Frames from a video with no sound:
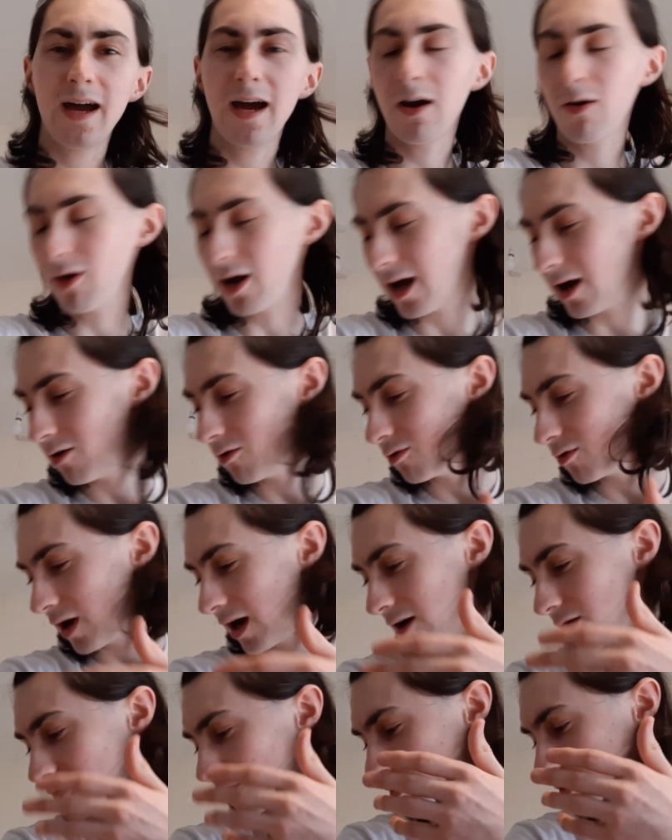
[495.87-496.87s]

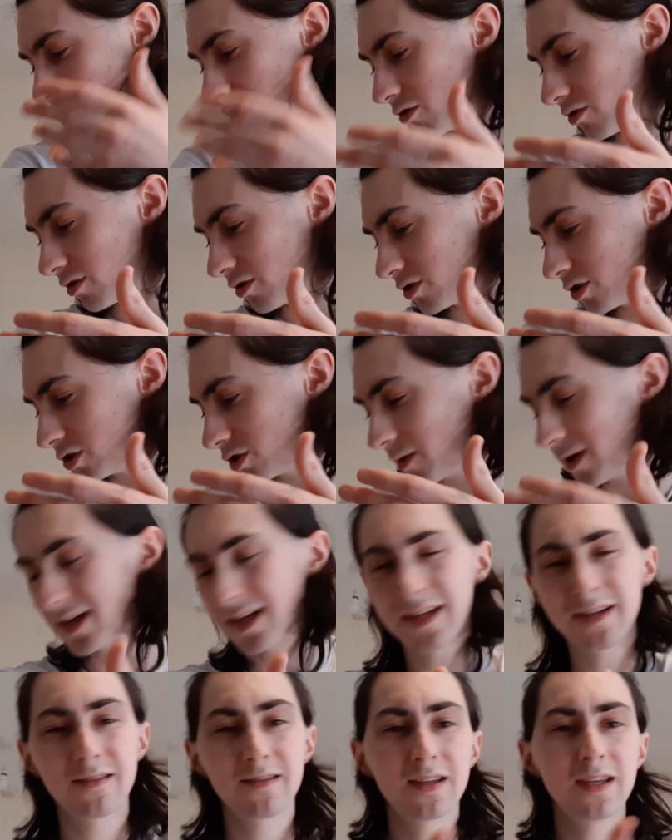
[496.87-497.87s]
How Joanne
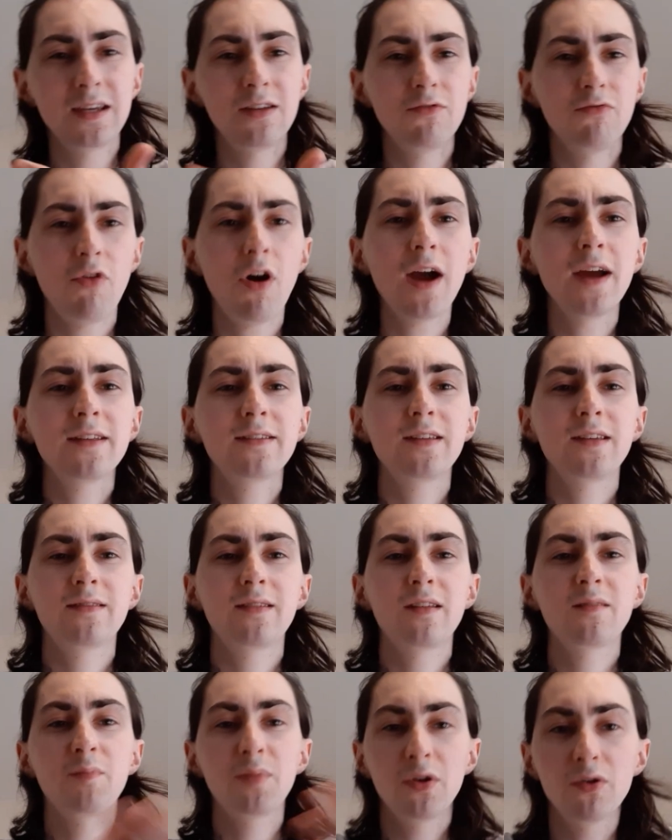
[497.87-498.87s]
Lindsay writes it.
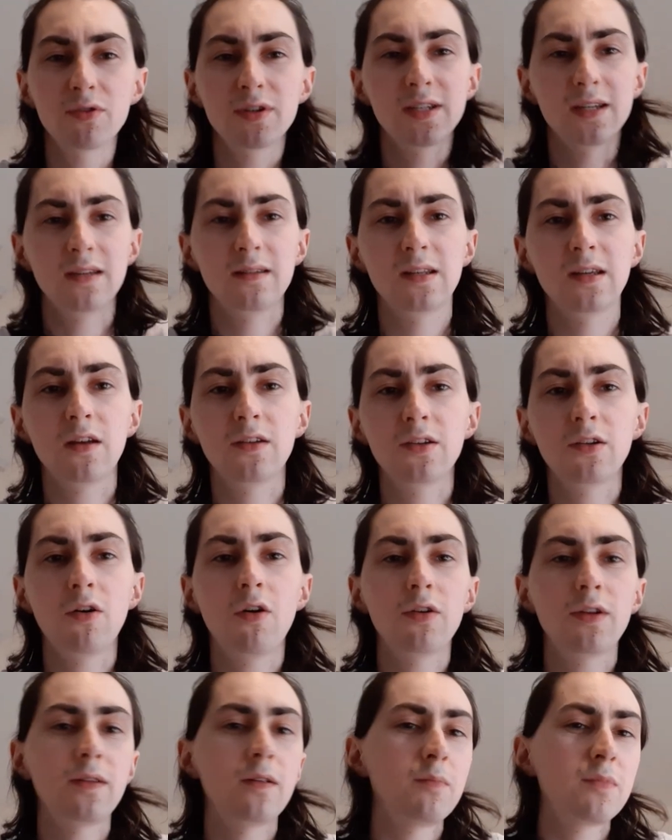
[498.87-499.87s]
There's beauty in the
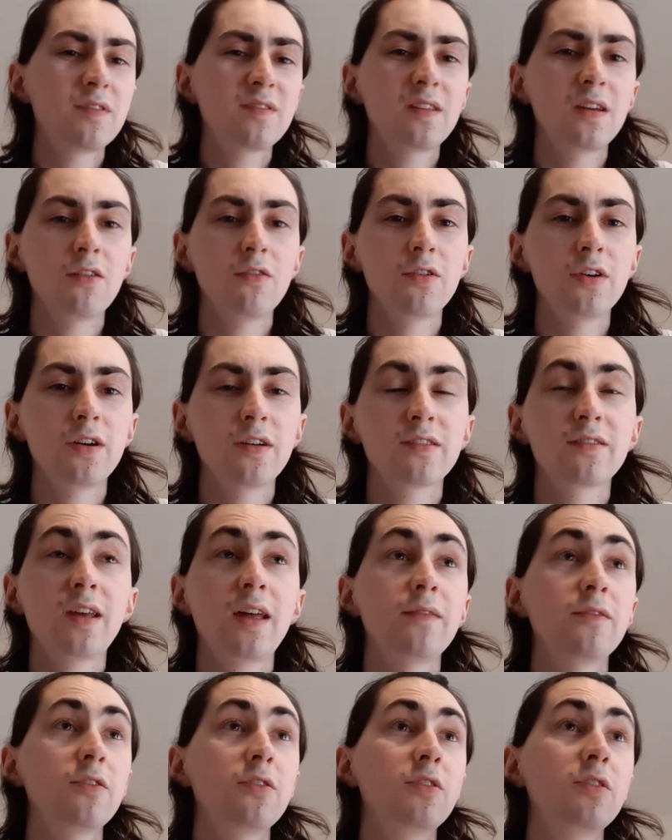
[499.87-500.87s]
unknown and the mysterious,
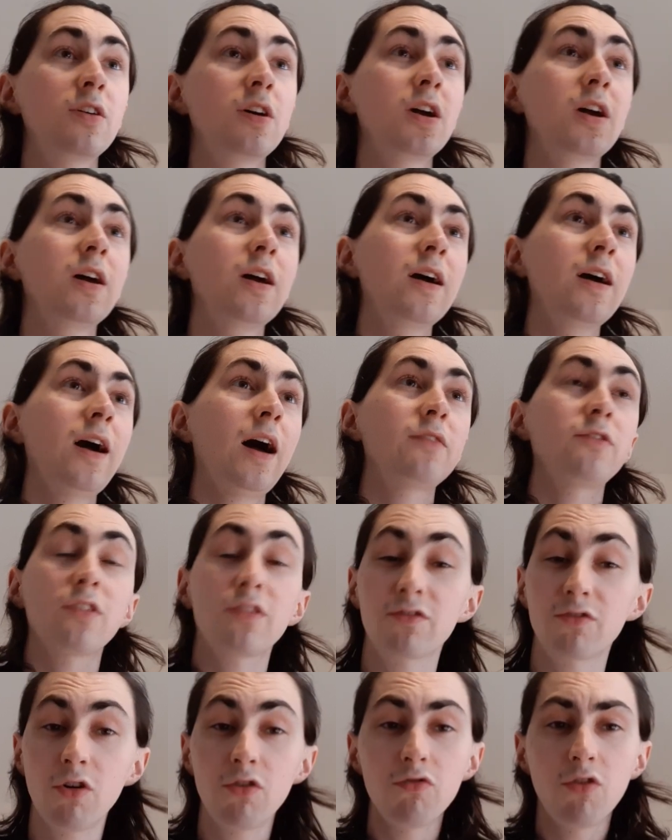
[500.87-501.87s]
and the
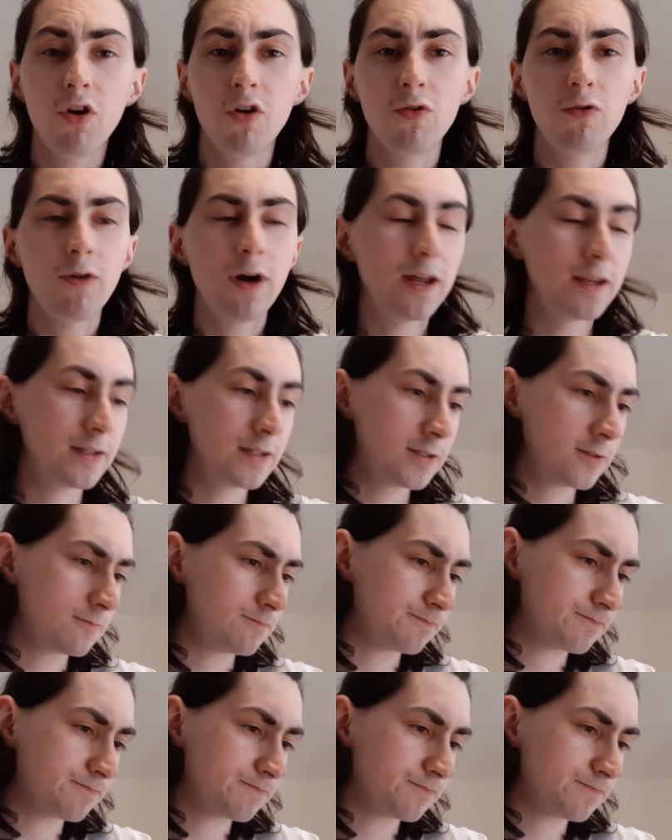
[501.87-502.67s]
sorrow, and